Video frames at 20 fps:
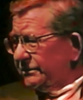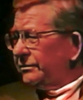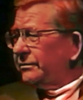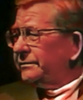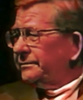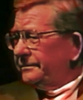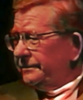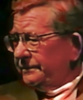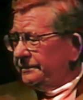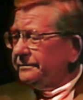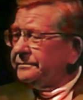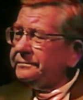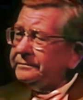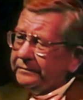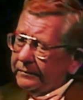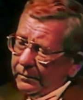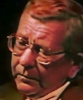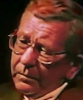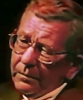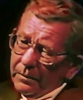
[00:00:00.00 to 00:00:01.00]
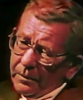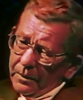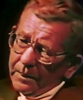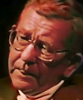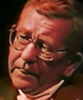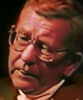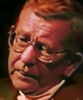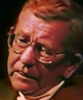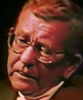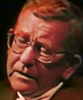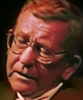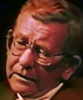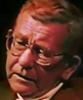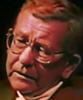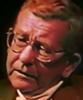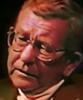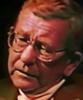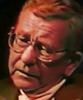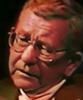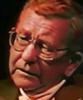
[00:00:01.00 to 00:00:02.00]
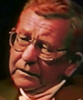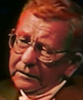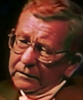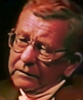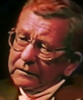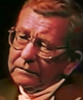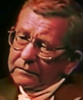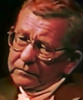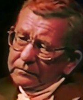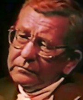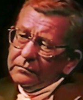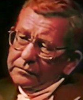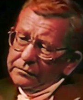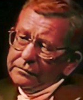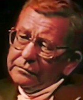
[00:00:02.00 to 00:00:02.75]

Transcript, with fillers: Brentwood has become the focus for the whole country,